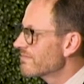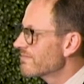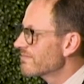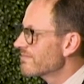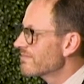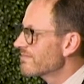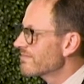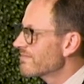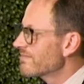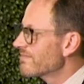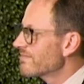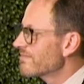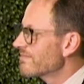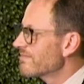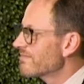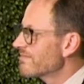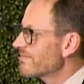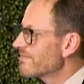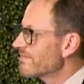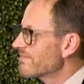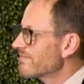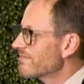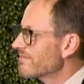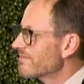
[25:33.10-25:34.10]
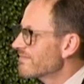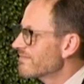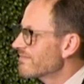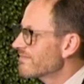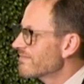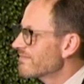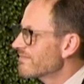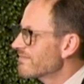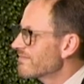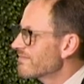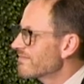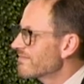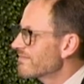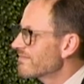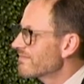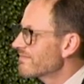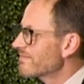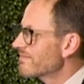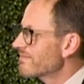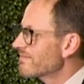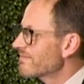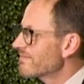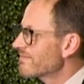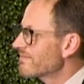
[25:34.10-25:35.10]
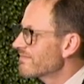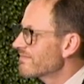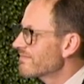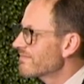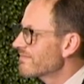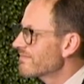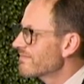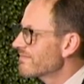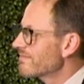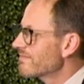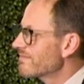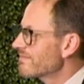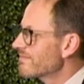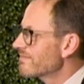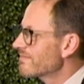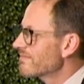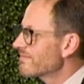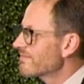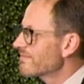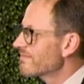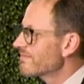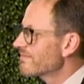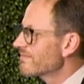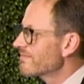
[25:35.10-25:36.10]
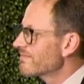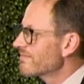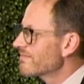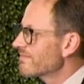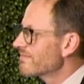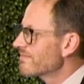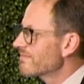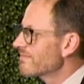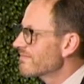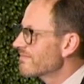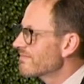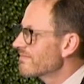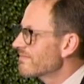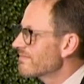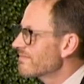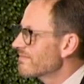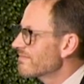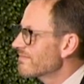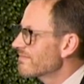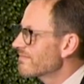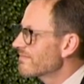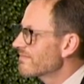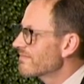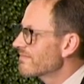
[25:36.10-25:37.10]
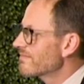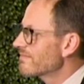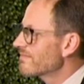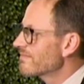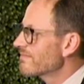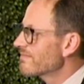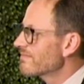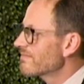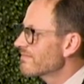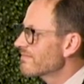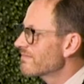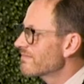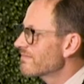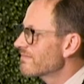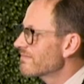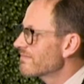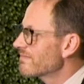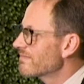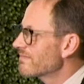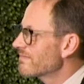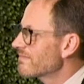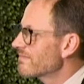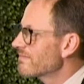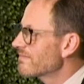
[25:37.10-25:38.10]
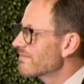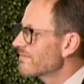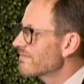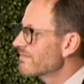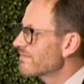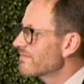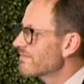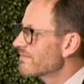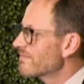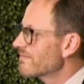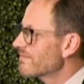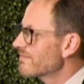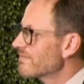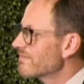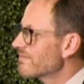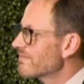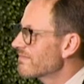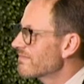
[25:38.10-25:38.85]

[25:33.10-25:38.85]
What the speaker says: This person isn't speaking.